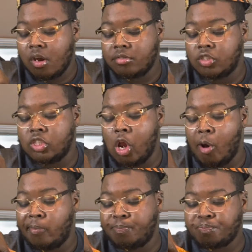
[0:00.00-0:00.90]
you
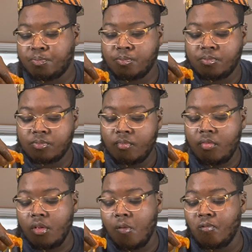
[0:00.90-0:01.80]
know,
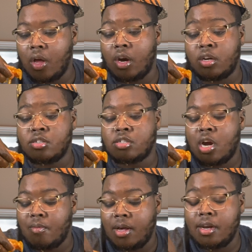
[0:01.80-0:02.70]
are
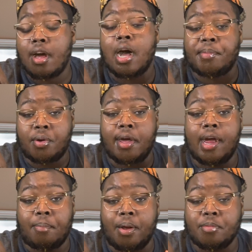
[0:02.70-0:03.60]
concerned right now, I'm okay, I
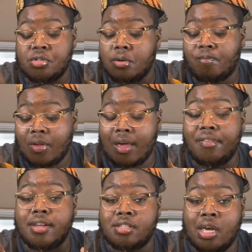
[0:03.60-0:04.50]
promise you. I've
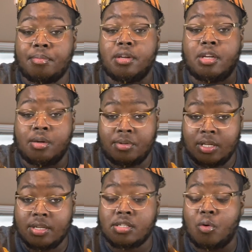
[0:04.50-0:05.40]
had time to deal with
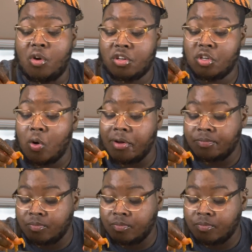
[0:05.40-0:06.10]
this and work through it.